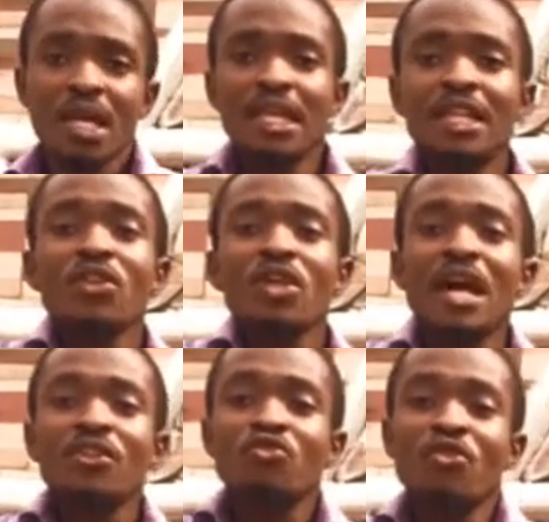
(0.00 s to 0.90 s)
They teach us
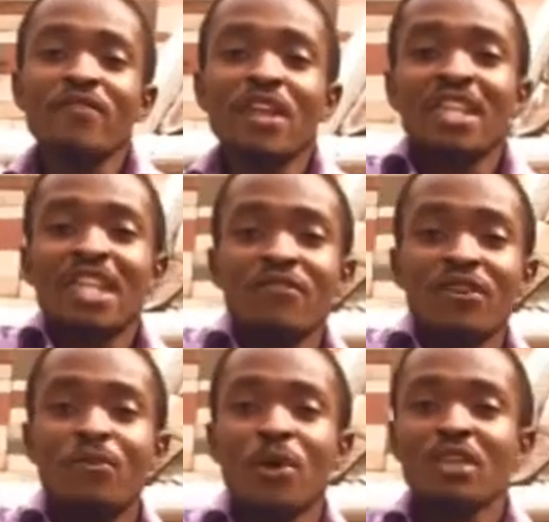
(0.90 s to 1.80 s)
how to draft out
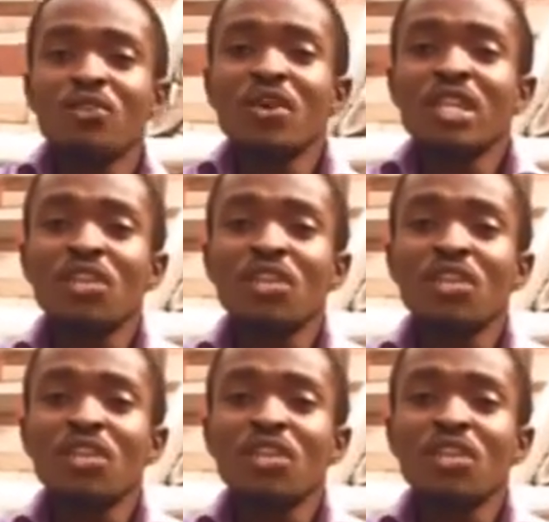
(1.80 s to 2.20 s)
CVs, but they do not